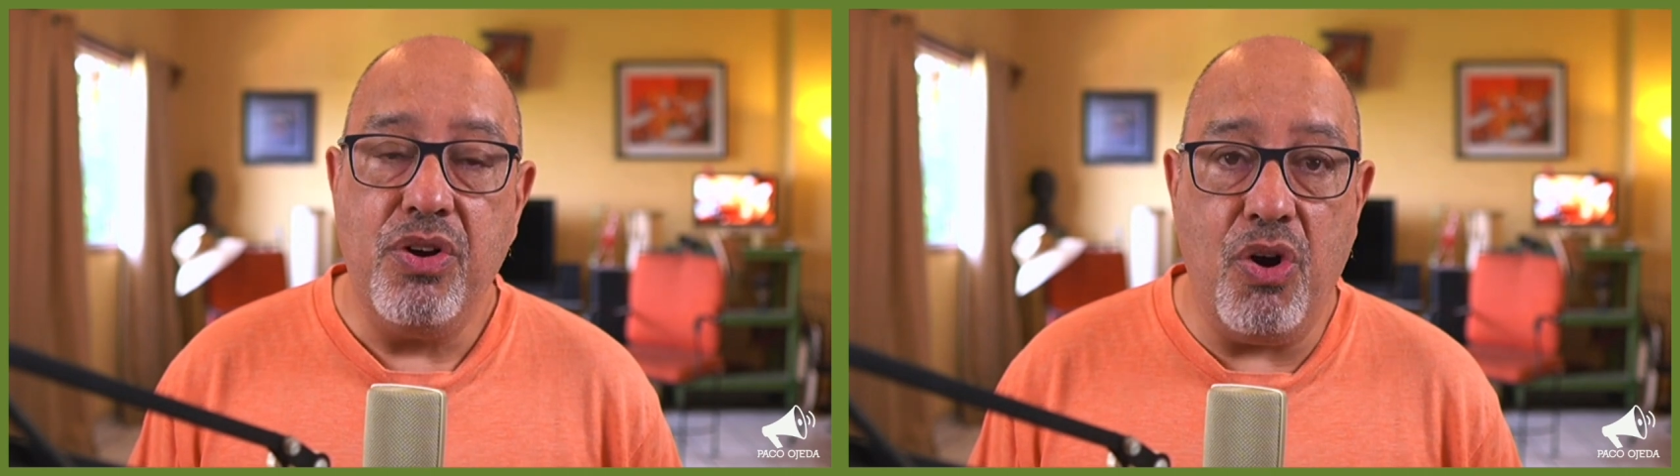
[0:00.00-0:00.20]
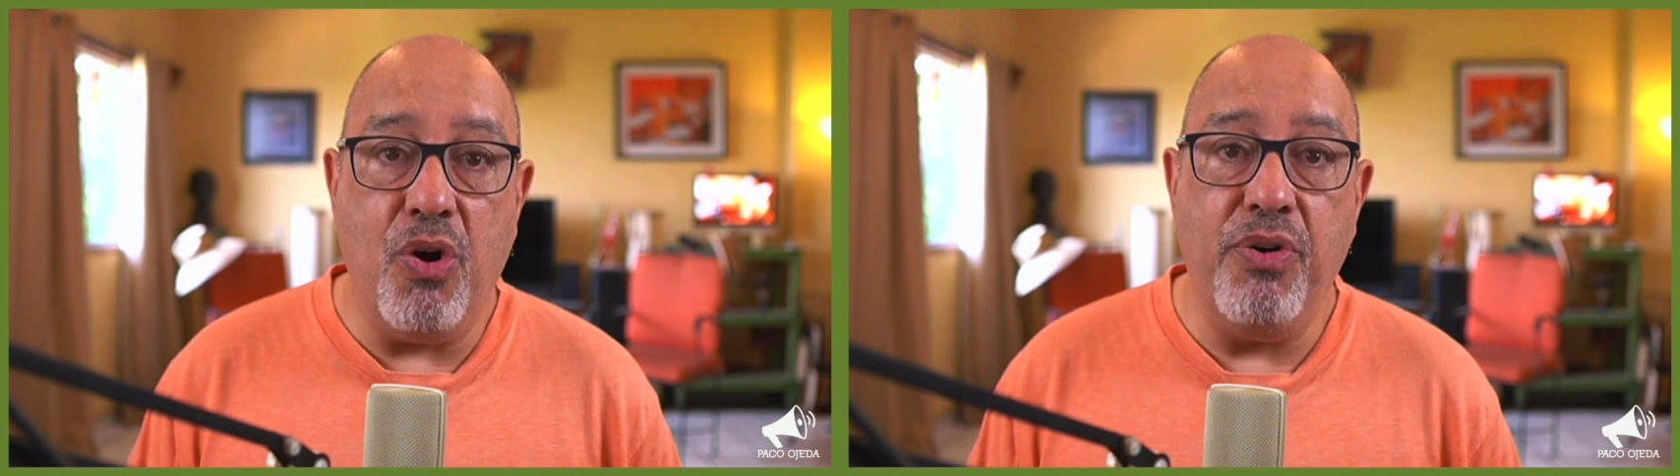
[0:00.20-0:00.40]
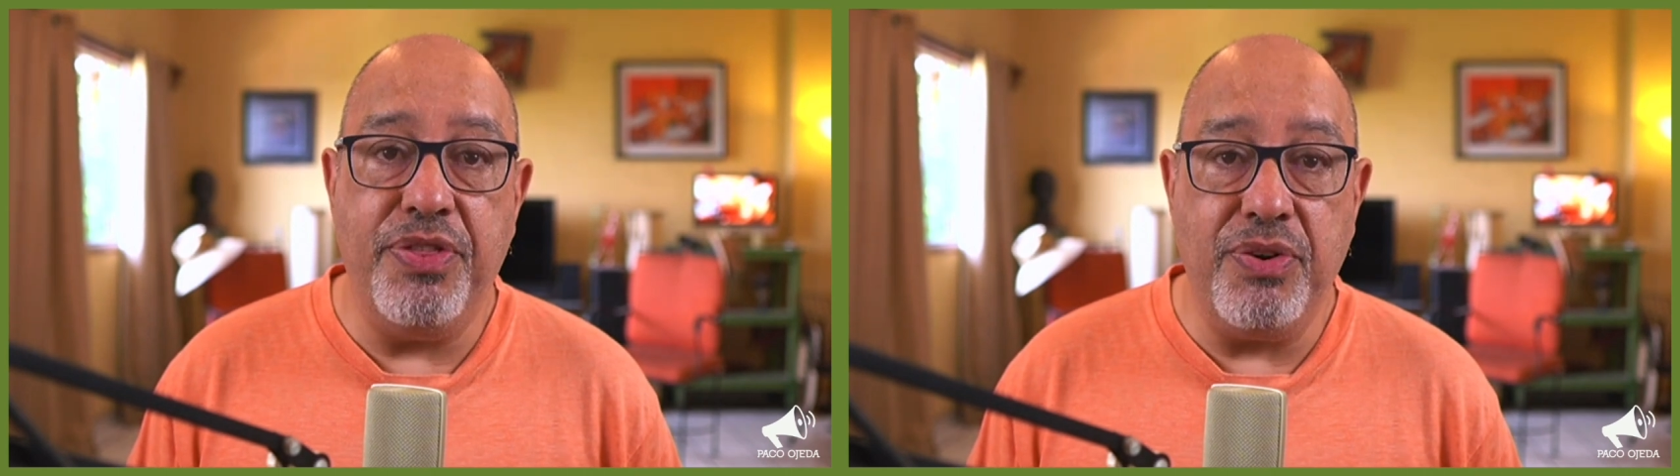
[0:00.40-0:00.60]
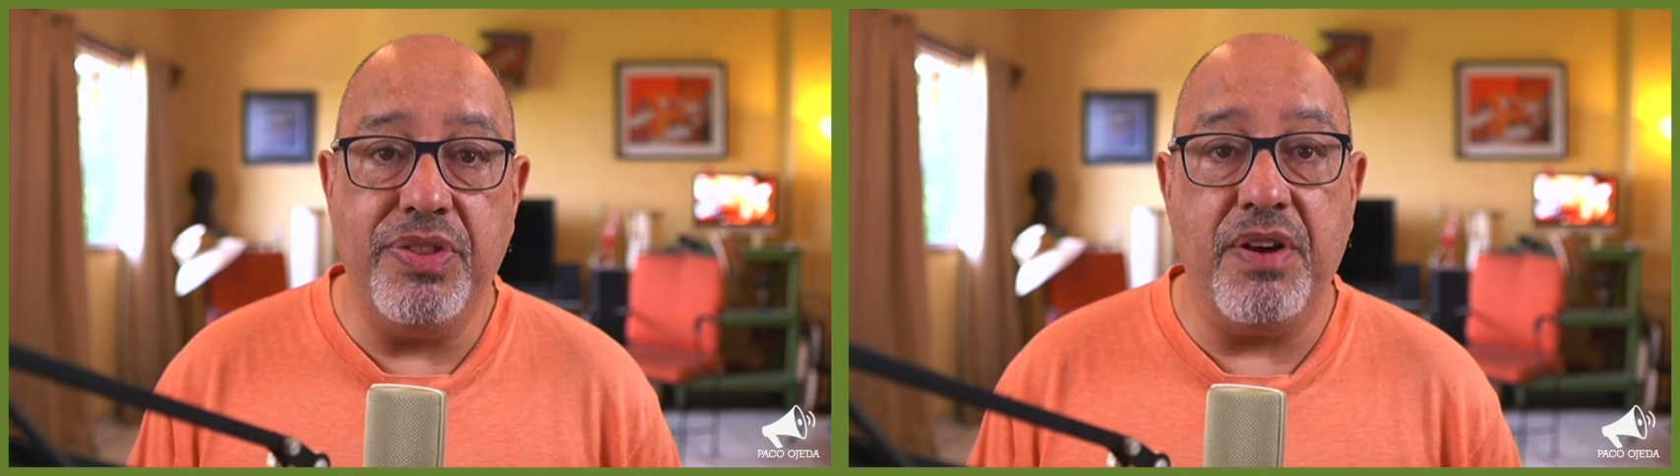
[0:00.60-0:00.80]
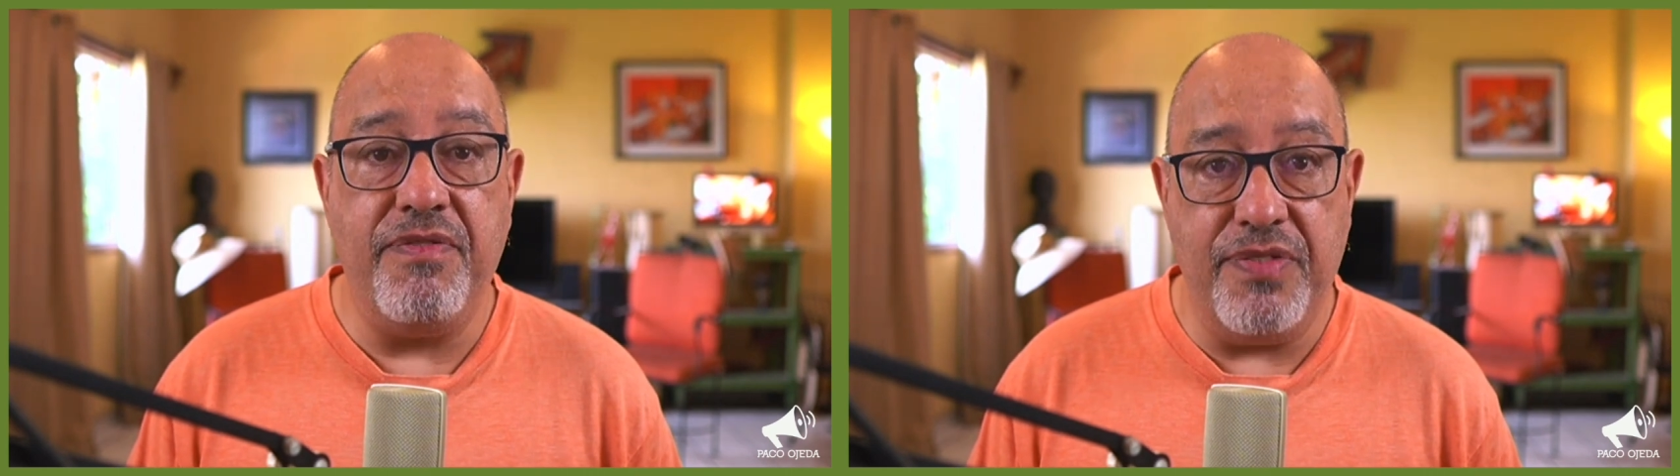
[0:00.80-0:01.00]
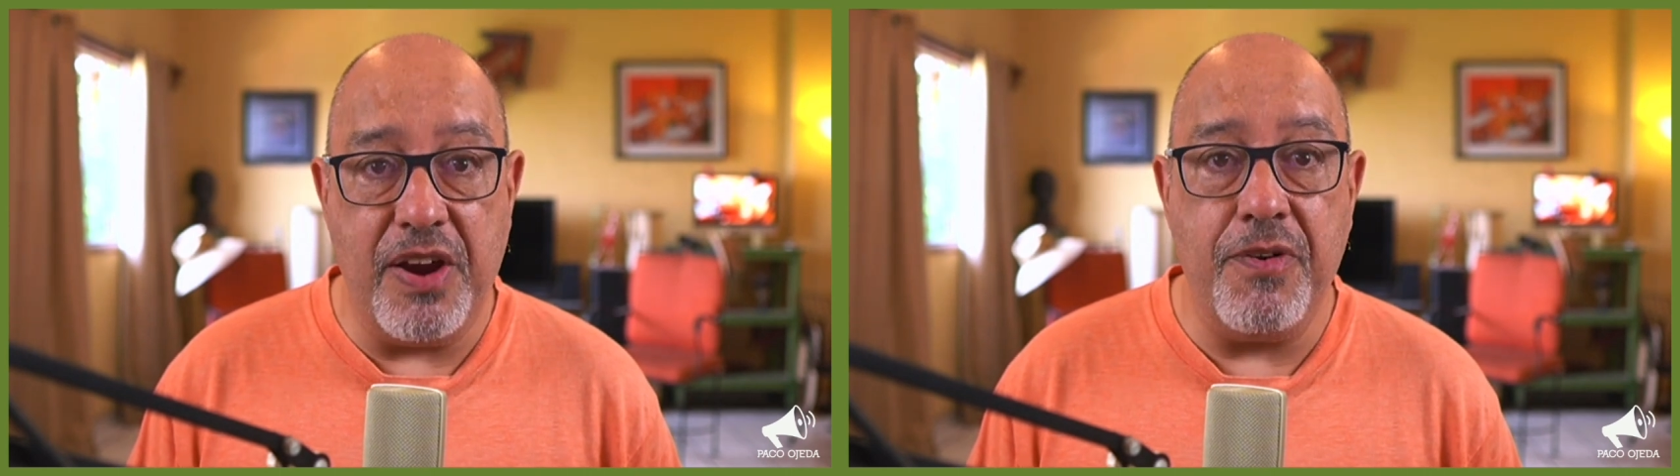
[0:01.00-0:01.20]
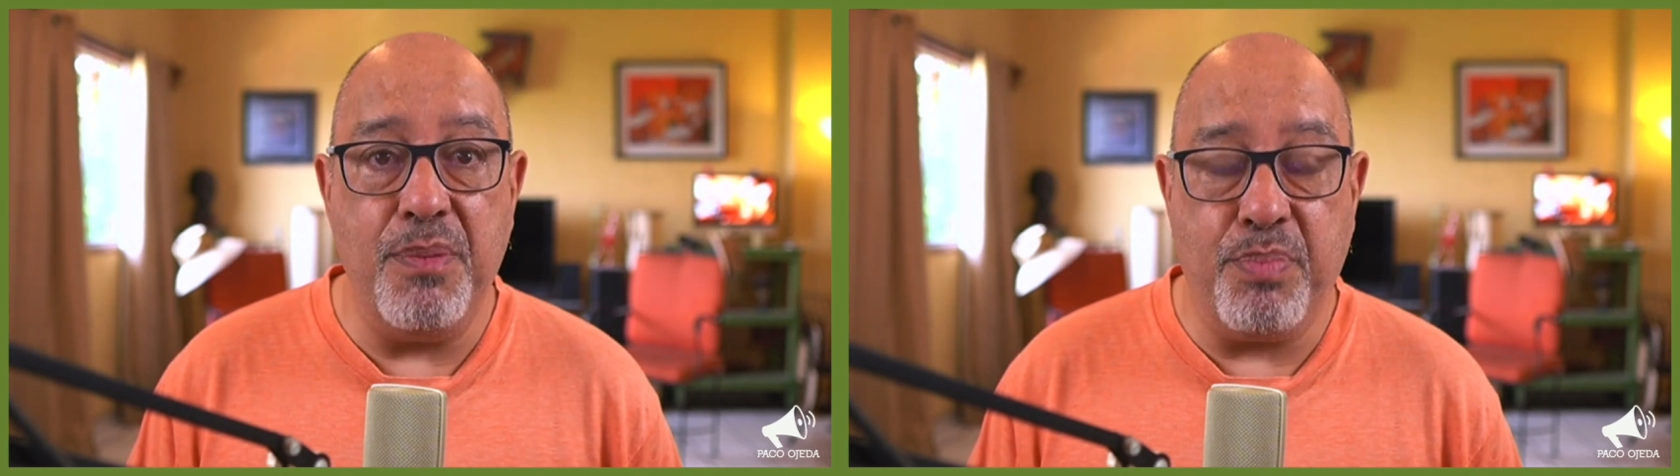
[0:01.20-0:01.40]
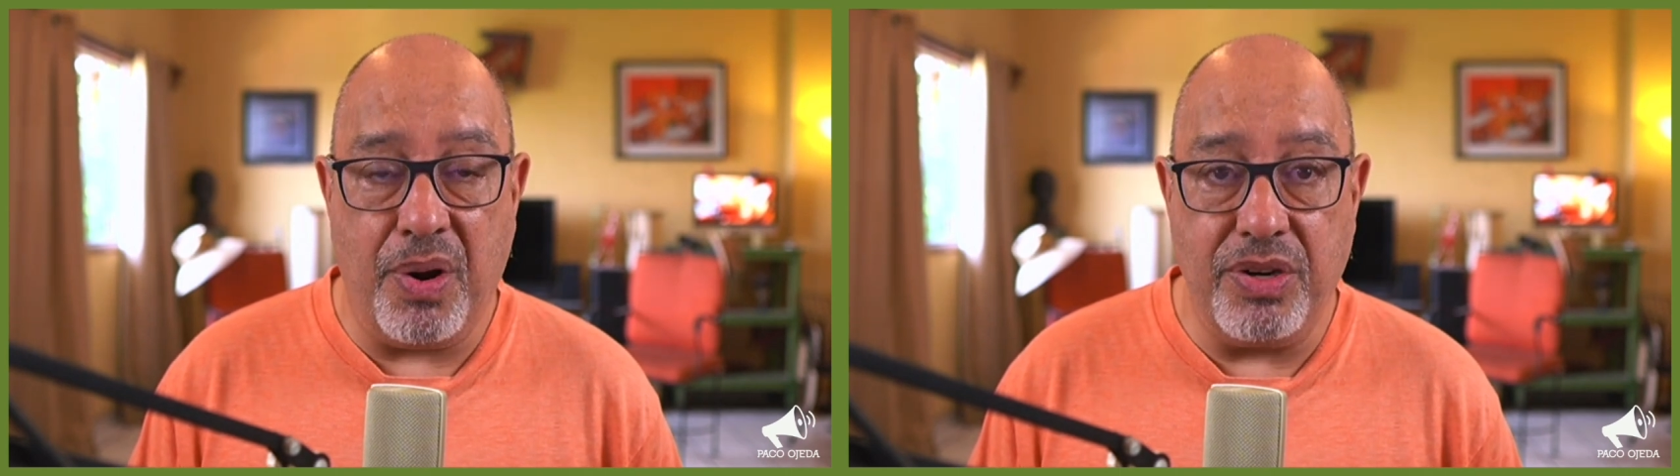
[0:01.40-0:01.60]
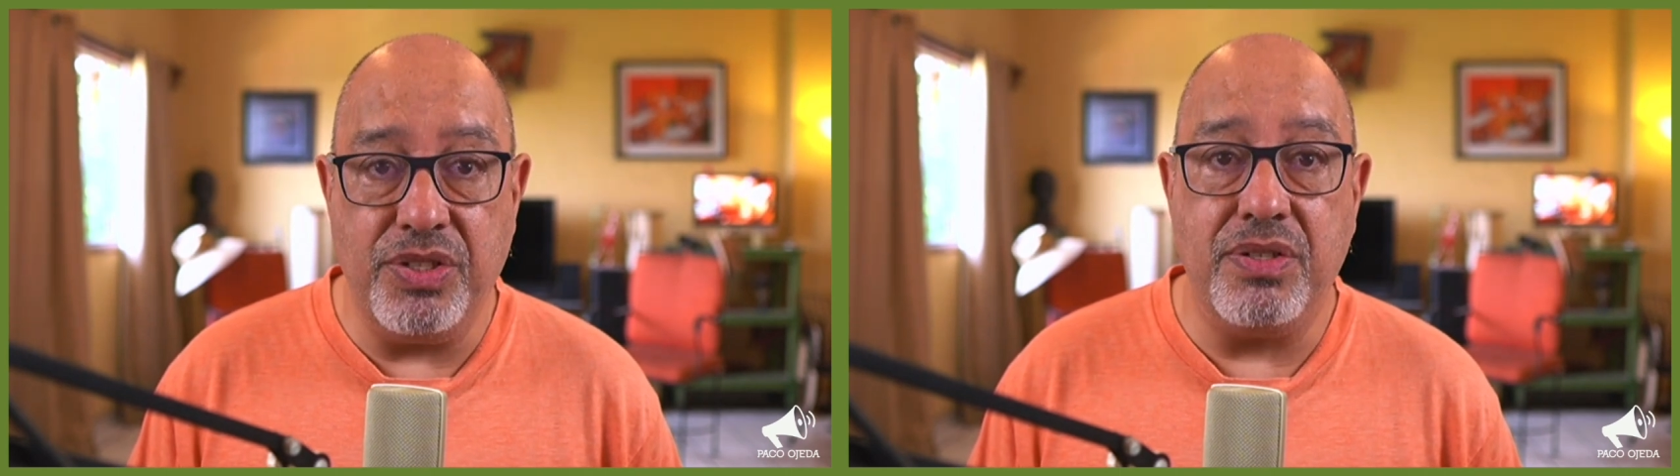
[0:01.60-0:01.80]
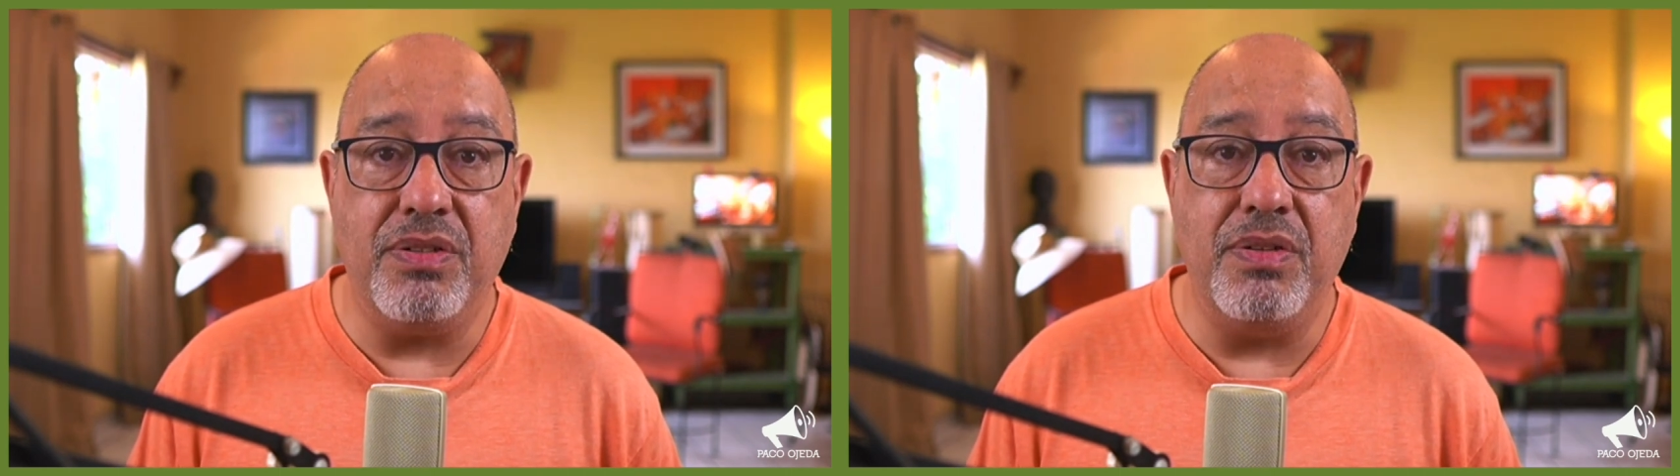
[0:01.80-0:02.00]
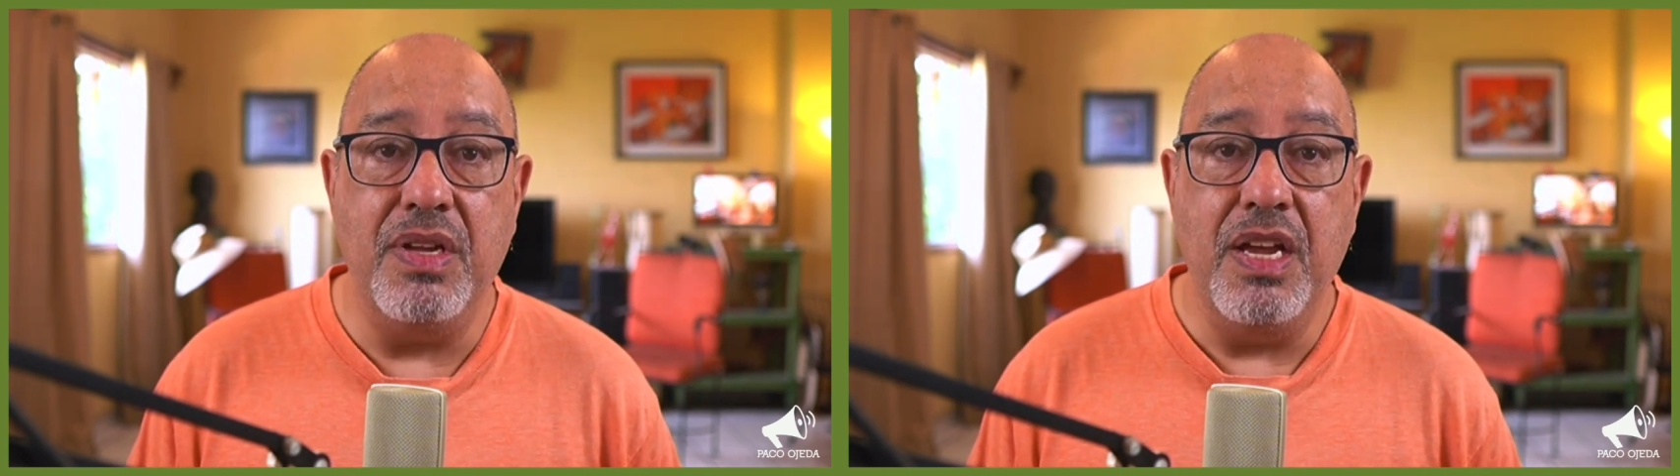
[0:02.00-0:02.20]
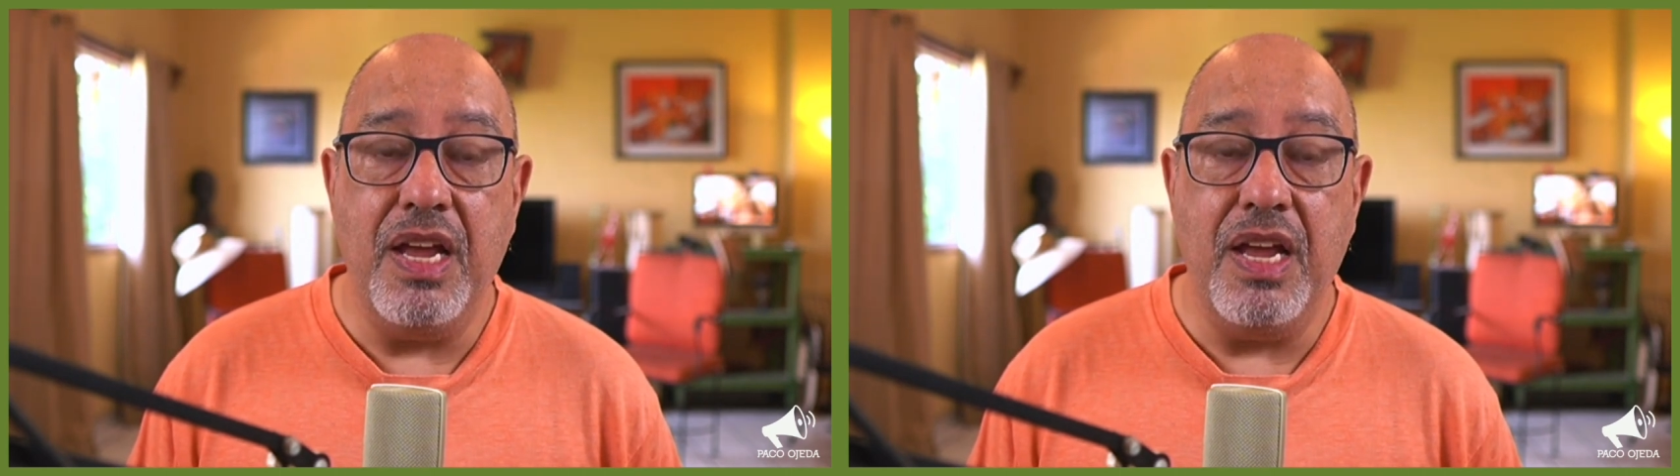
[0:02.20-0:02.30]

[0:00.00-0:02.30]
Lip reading: go through their very personal